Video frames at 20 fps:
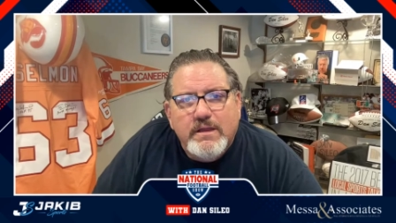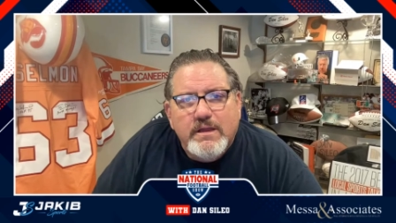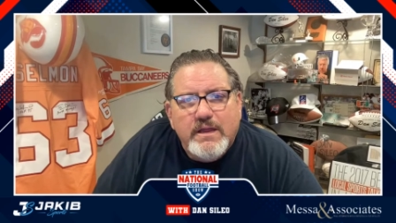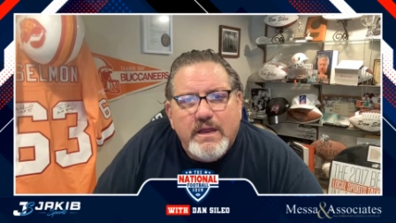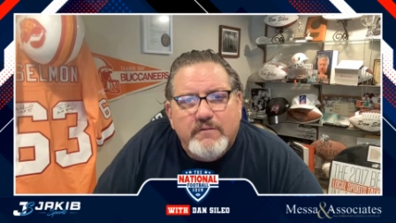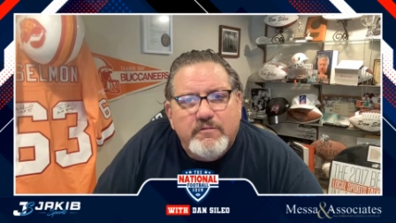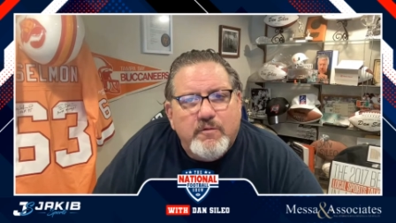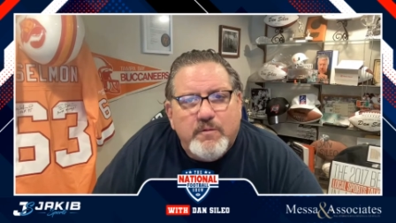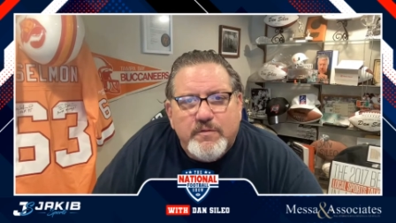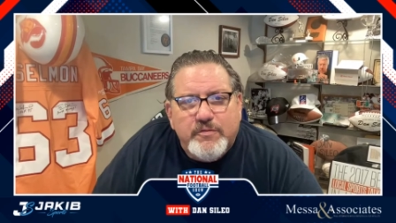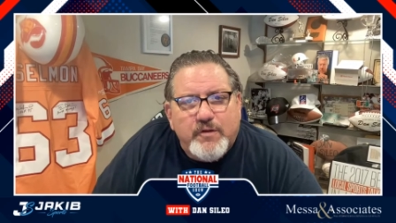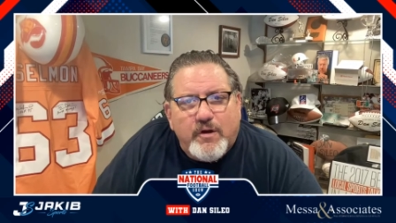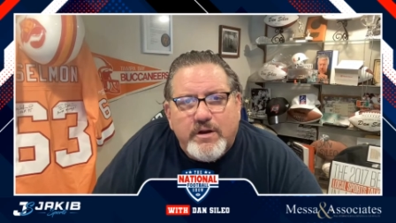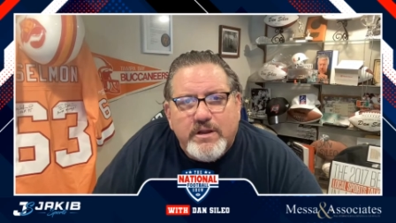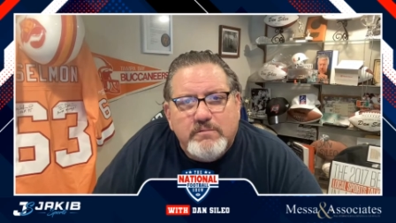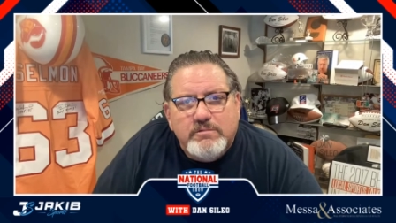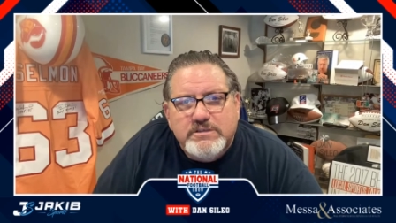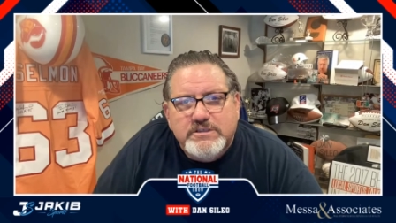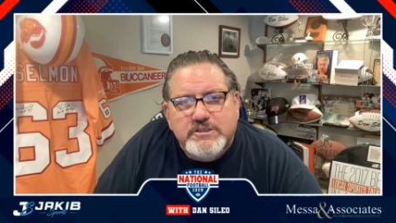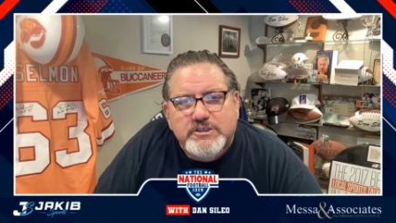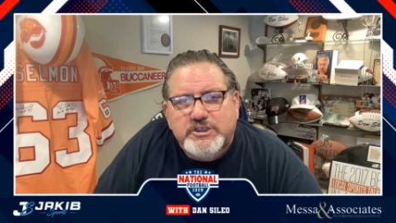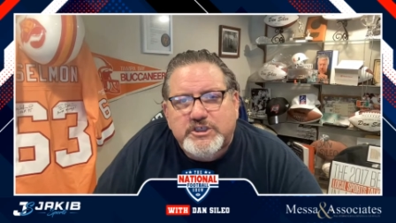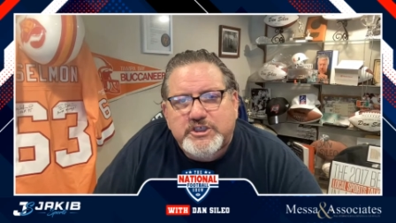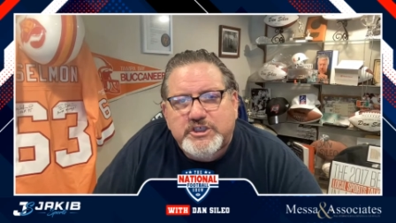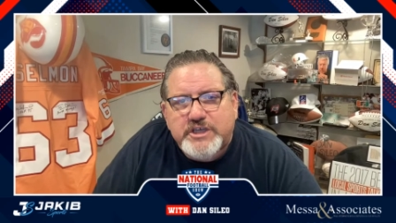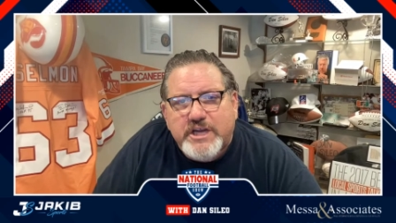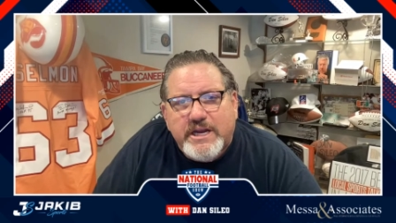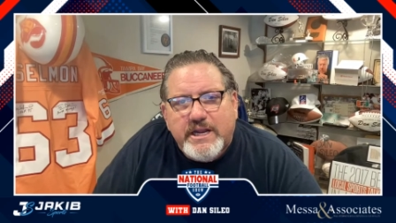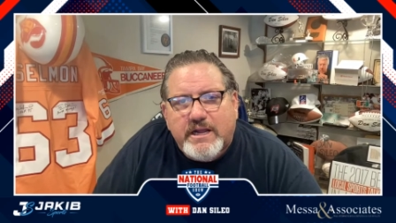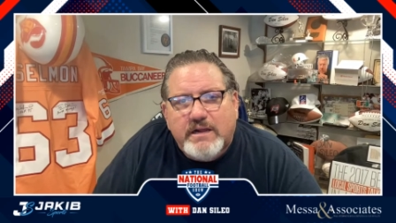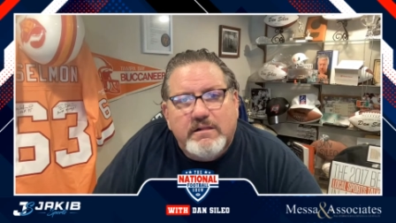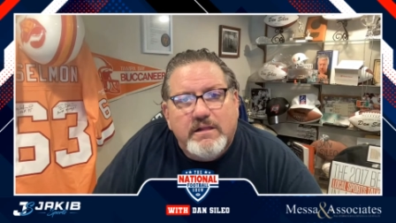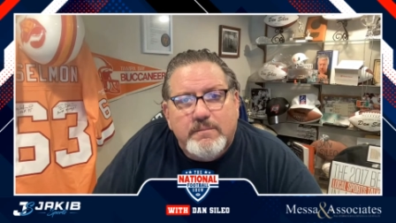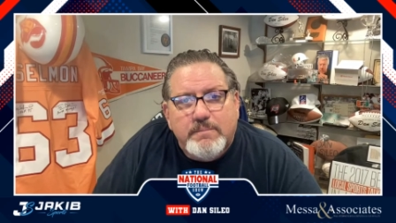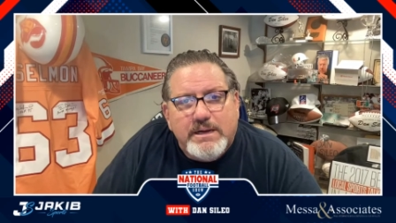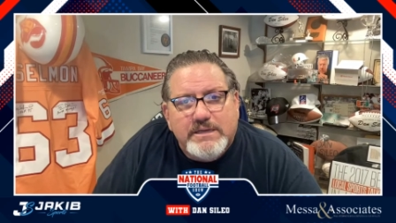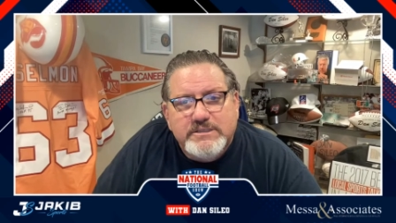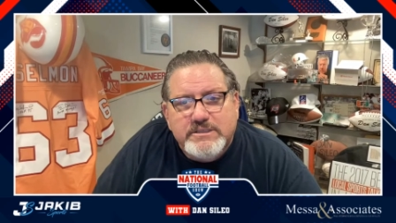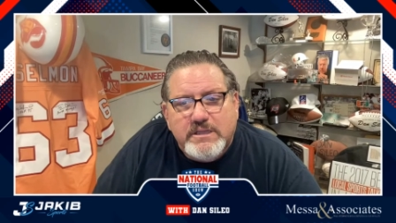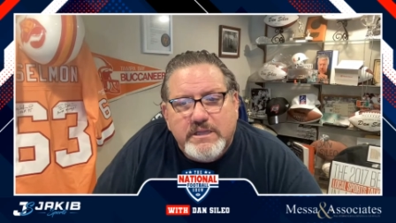everyone thought he was a shitty
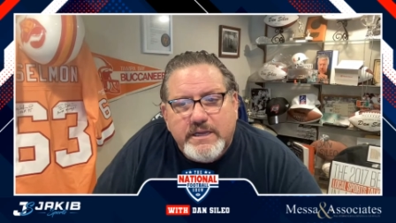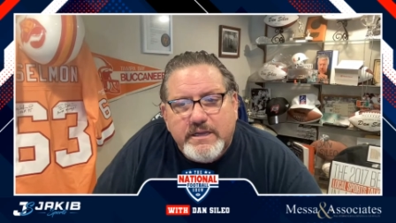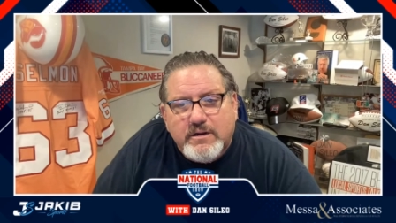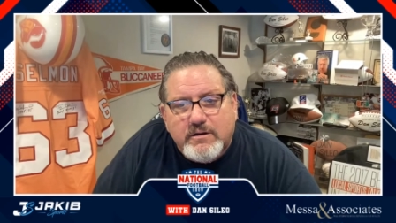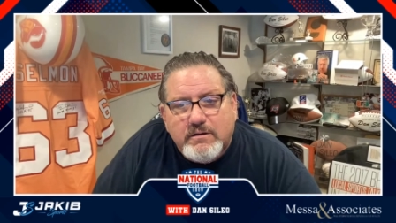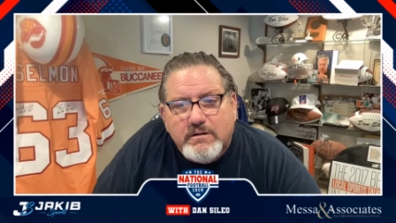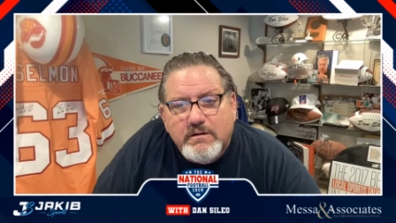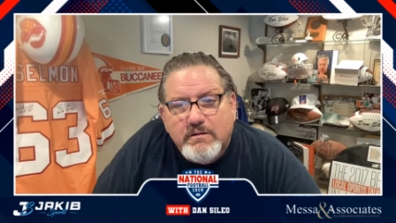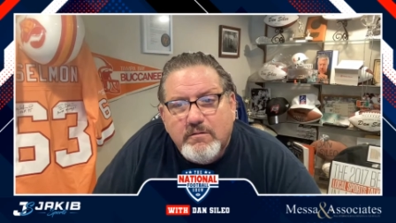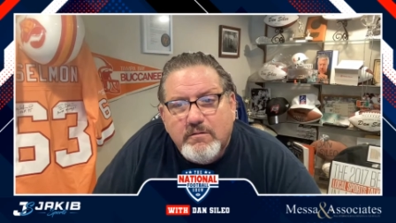clubhouse leader.